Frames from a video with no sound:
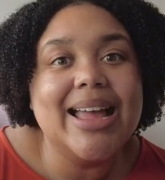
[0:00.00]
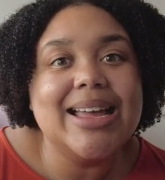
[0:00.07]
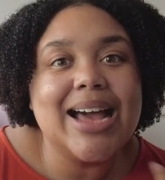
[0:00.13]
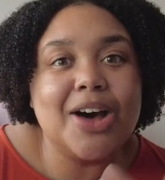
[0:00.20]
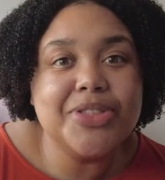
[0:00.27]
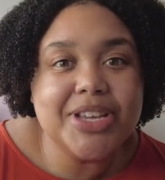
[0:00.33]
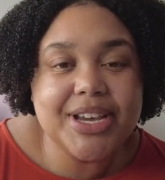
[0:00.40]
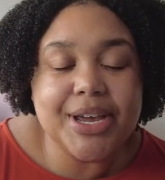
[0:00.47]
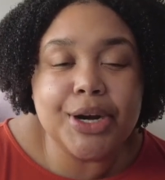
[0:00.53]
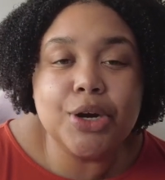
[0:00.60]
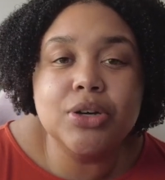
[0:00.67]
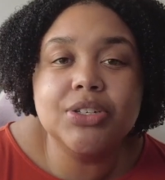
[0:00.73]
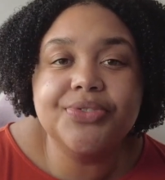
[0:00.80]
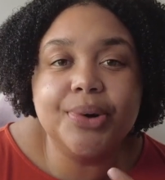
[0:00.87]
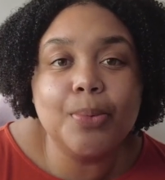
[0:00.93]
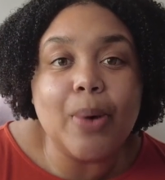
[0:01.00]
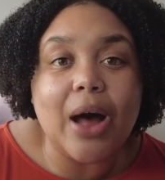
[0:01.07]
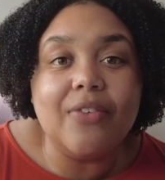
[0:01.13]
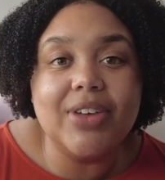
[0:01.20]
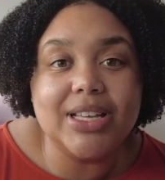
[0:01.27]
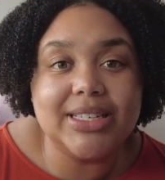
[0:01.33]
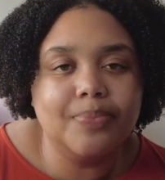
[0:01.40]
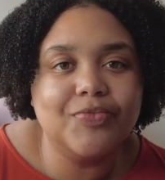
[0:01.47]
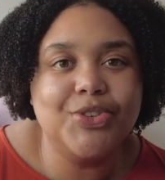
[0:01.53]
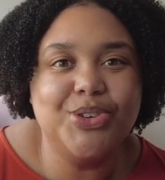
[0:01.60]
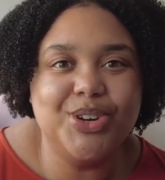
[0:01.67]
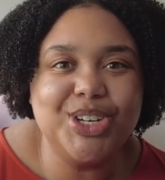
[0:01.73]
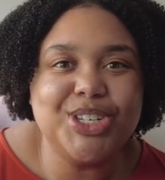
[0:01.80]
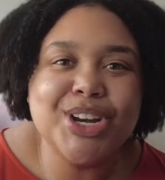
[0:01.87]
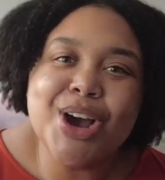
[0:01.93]
healthy kiddos for well visits, you
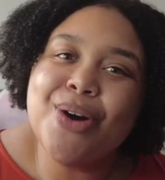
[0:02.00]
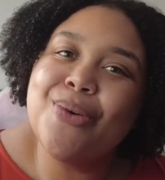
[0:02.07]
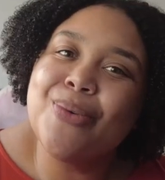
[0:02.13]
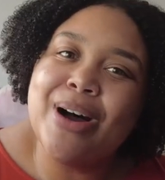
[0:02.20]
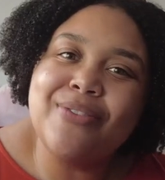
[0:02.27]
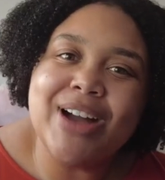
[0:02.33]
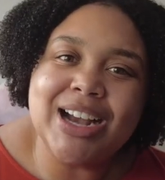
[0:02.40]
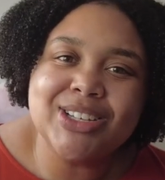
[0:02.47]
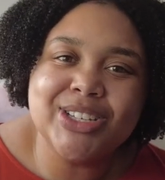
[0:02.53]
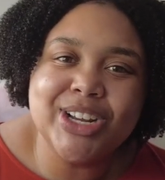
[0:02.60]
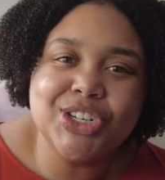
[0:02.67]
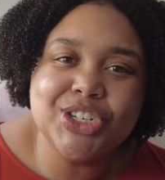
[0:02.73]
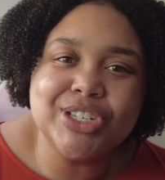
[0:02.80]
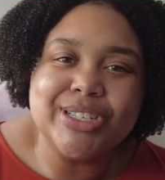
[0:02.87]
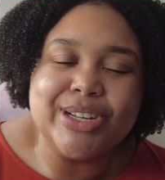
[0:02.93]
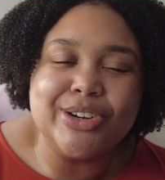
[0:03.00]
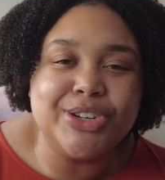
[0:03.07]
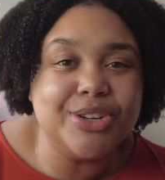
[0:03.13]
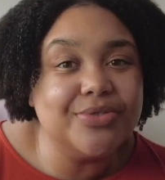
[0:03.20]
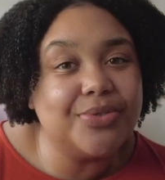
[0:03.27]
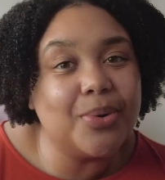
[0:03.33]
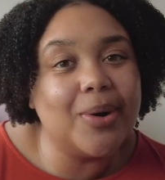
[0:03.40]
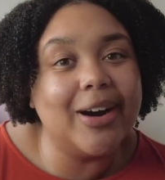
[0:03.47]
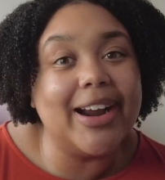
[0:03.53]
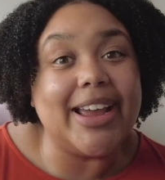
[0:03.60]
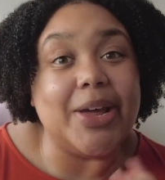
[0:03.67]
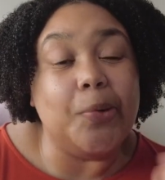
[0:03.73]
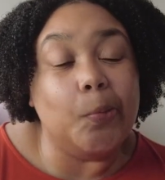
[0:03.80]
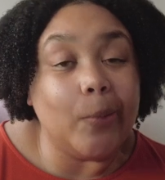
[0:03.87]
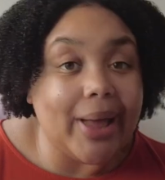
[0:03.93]
need to know what vaccinations they're due for
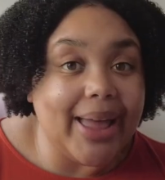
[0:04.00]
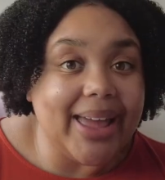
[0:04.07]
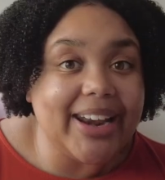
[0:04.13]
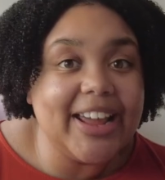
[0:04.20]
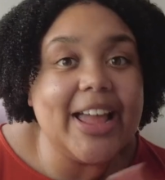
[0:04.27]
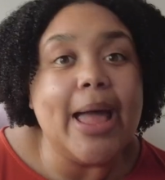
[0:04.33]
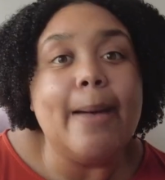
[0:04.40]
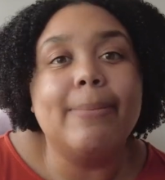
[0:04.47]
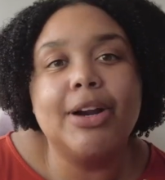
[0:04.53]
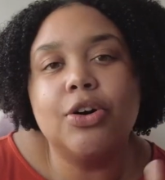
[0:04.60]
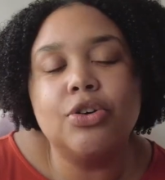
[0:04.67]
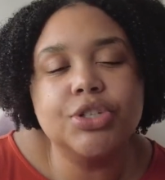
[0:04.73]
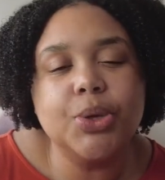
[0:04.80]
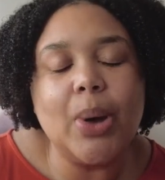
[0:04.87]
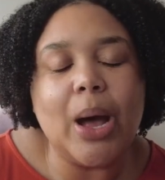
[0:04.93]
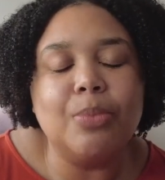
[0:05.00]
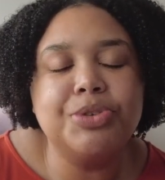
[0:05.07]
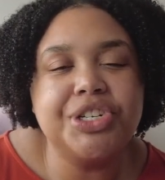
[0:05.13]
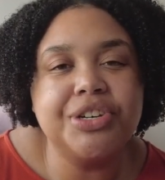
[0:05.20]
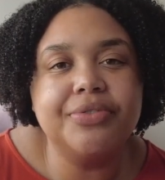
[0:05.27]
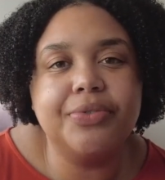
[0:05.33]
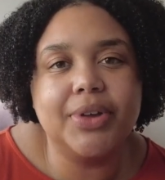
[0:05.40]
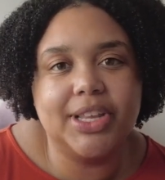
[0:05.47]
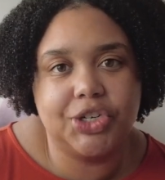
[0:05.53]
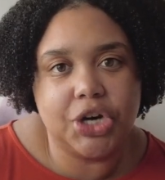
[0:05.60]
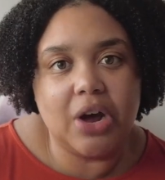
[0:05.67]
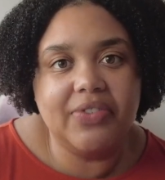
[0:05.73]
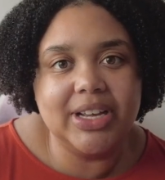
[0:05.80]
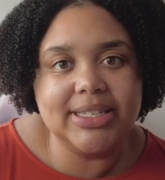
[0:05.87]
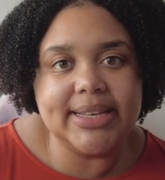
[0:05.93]
and when, but it also helps you for the
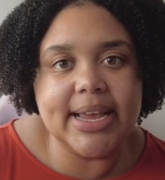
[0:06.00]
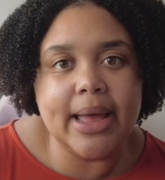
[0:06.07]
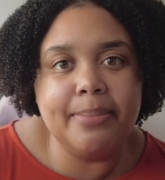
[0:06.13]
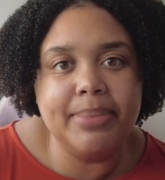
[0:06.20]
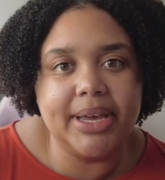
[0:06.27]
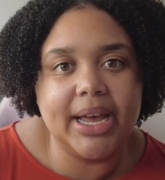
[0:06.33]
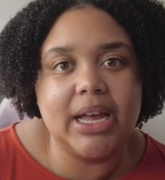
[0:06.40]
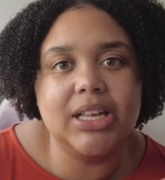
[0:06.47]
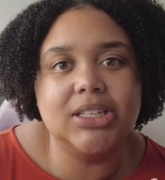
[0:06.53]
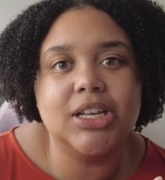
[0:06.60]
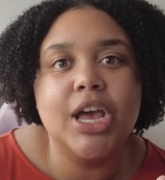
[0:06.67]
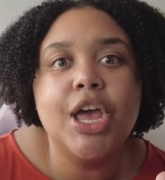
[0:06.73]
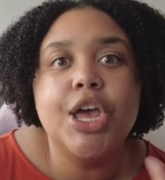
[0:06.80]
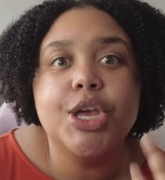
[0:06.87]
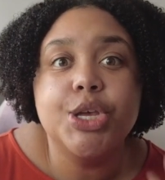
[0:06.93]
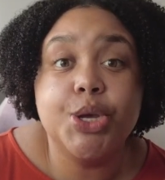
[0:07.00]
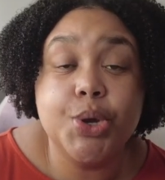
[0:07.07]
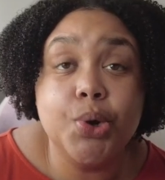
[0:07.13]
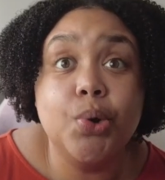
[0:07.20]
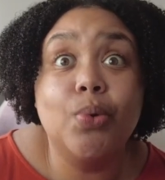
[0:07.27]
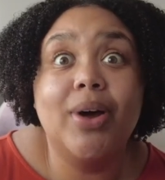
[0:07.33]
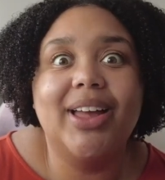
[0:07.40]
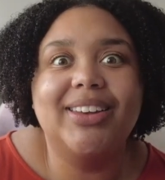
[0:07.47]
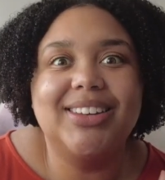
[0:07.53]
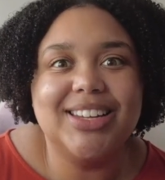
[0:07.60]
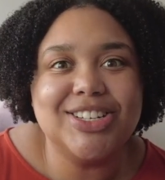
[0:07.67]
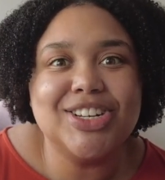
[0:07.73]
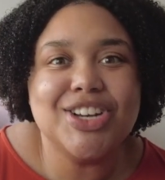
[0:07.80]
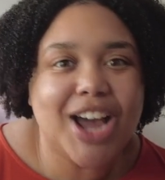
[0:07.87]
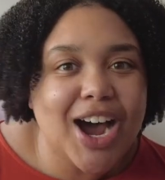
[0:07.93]
shelf exam, because you need
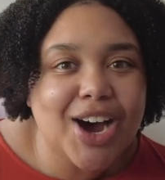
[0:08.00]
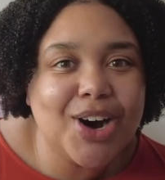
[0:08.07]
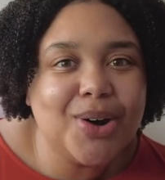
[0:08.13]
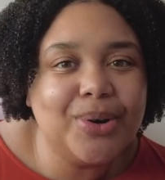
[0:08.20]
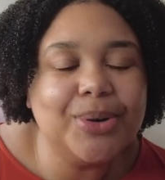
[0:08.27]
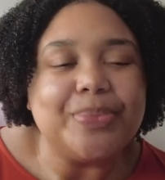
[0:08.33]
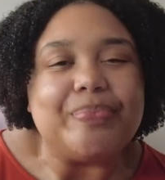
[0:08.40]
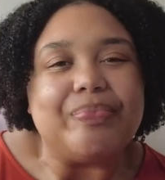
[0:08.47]
to know